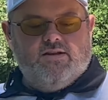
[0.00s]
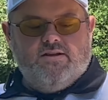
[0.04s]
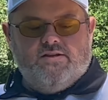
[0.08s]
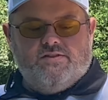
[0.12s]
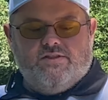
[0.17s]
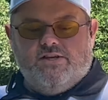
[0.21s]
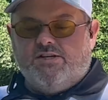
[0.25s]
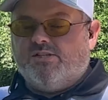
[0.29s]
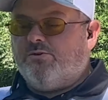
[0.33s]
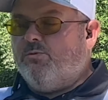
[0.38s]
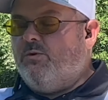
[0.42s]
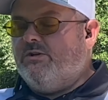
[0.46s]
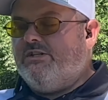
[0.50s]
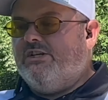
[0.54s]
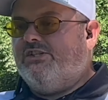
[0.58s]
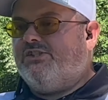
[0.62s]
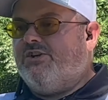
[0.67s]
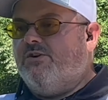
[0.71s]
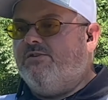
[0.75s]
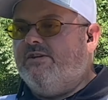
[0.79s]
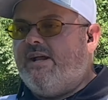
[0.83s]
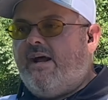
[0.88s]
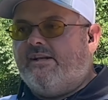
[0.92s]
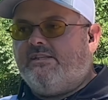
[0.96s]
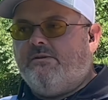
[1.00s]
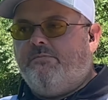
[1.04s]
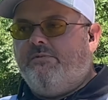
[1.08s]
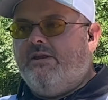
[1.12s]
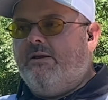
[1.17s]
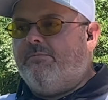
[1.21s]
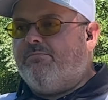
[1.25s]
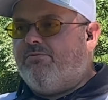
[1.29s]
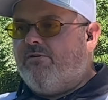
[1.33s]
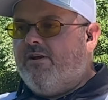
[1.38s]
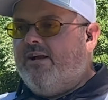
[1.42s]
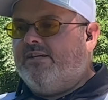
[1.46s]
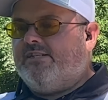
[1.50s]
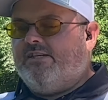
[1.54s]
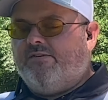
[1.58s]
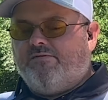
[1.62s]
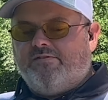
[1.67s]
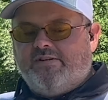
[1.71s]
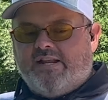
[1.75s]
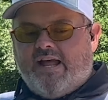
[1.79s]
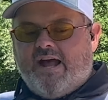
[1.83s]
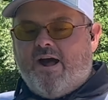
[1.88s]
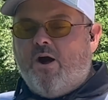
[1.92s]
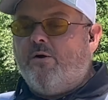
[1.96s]
This one has turned out to be impressive
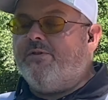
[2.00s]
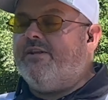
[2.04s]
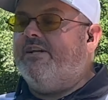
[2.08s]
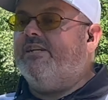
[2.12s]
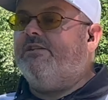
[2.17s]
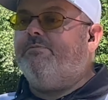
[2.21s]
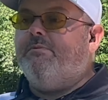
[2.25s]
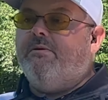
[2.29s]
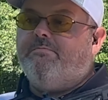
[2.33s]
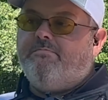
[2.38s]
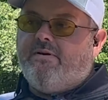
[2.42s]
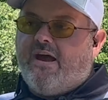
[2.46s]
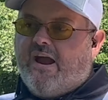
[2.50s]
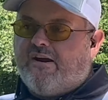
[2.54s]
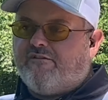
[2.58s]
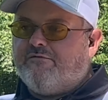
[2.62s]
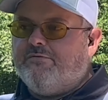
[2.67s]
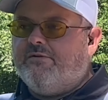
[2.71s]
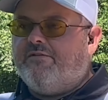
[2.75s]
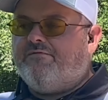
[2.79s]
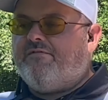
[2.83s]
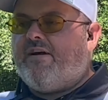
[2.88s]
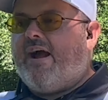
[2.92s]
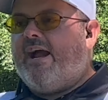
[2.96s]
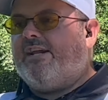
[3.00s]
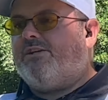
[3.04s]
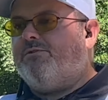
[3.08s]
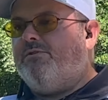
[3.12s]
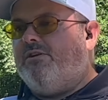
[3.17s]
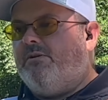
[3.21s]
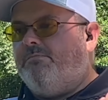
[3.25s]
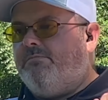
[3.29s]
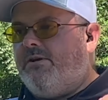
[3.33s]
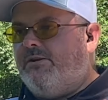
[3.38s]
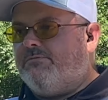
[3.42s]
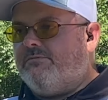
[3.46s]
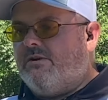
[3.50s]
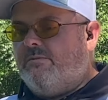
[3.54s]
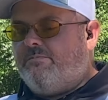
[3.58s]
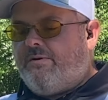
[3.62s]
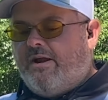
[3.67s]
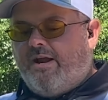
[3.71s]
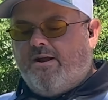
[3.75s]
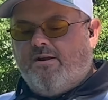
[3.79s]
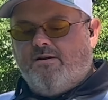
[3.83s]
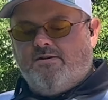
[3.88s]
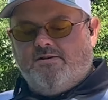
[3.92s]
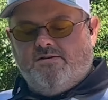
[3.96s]
now that it's been back from the factory and been
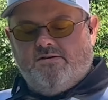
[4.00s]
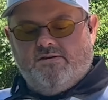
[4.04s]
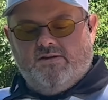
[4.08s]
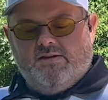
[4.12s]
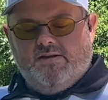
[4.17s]
repaired.